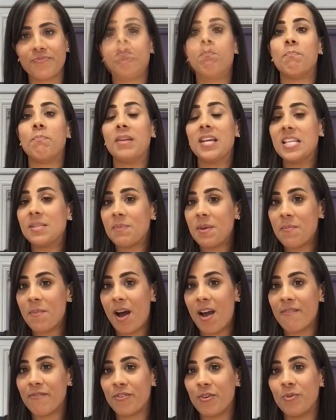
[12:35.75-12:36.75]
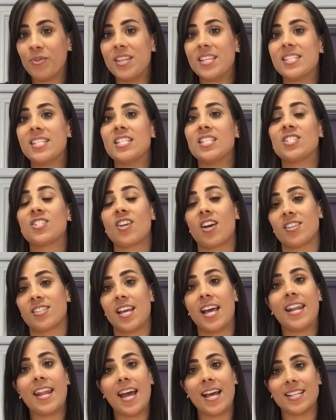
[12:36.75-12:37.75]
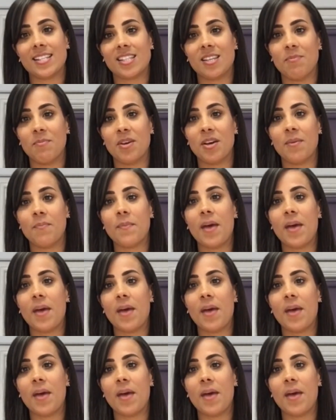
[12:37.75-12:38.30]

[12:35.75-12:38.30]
Please be mindful this is just an estimate